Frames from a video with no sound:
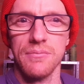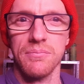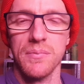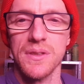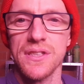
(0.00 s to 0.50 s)

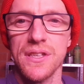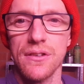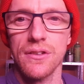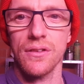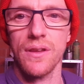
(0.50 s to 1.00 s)

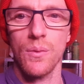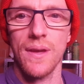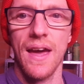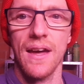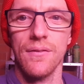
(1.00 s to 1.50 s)
material that
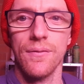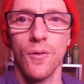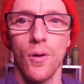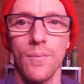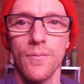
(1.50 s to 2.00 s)
we had
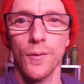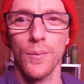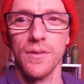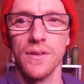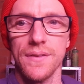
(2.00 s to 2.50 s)
from
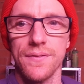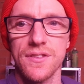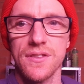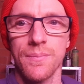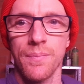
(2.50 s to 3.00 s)
the lifts.